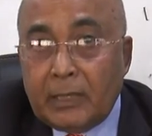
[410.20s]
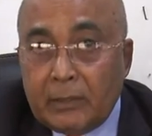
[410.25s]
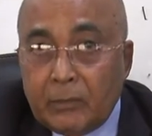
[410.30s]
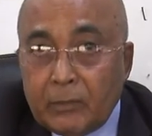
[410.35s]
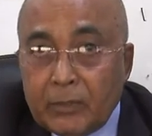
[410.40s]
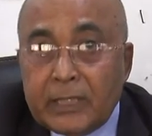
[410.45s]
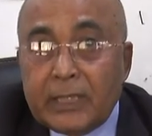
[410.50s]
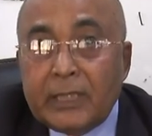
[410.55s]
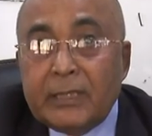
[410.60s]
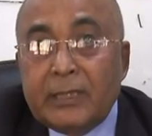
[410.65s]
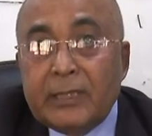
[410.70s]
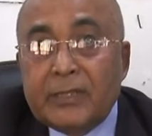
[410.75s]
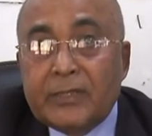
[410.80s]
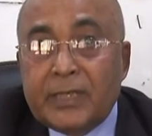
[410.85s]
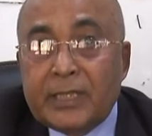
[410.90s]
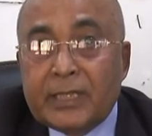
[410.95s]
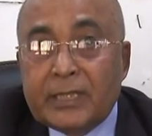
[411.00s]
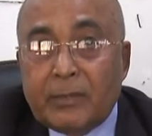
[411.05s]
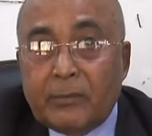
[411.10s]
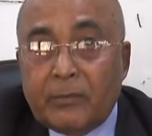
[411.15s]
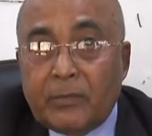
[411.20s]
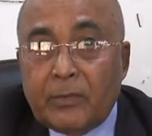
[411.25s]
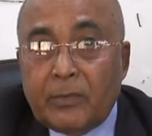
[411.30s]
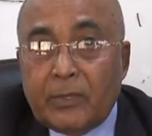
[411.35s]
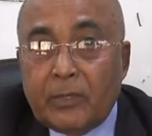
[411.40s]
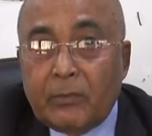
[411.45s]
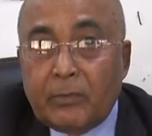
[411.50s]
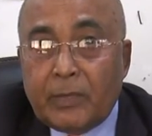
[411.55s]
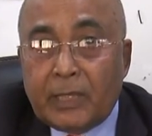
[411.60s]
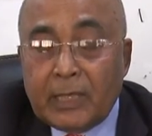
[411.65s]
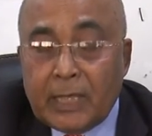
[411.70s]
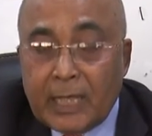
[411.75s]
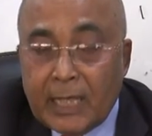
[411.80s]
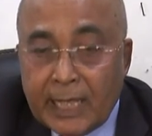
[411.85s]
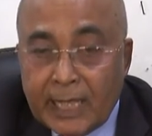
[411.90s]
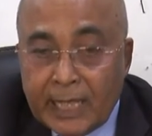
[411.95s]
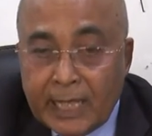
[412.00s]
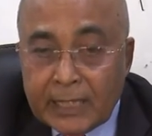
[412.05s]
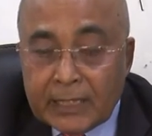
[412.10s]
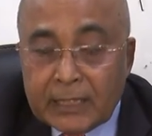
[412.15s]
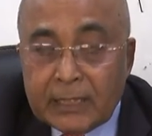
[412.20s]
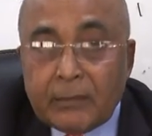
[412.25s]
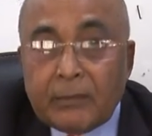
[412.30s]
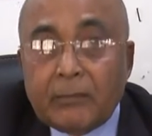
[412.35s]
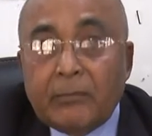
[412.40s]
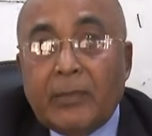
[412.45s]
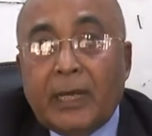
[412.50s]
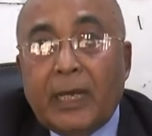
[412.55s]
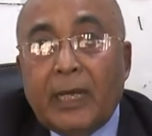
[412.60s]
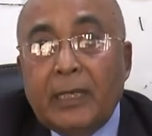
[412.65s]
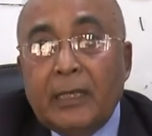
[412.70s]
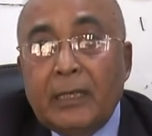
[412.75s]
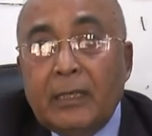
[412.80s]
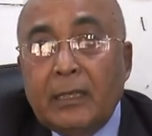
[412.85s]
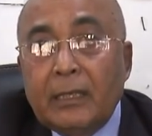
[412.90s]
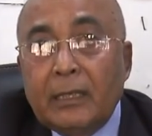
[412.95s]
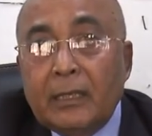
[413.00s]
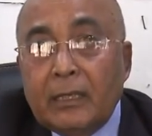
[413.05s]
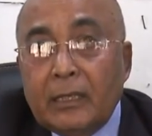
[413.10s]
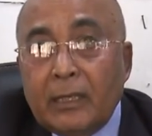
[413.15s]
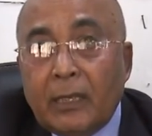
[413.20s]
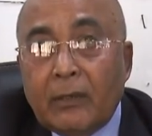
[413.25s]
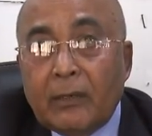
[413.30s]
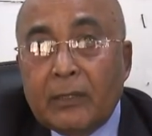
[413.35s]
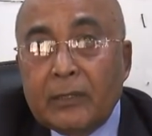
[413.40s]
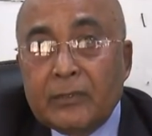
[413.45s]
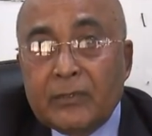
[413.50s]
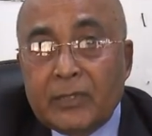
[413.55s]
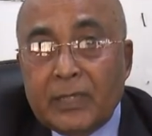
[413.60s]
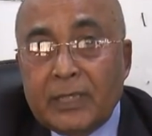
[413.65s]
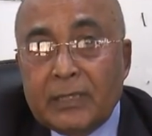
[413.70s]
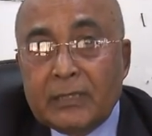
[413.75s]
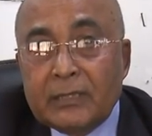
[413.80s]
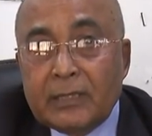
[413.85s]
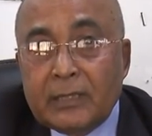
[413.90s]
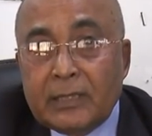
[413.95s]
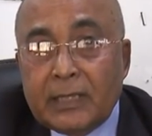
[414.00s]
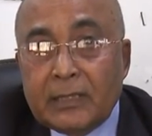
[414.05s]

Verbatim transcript: within the system of human and by our genes.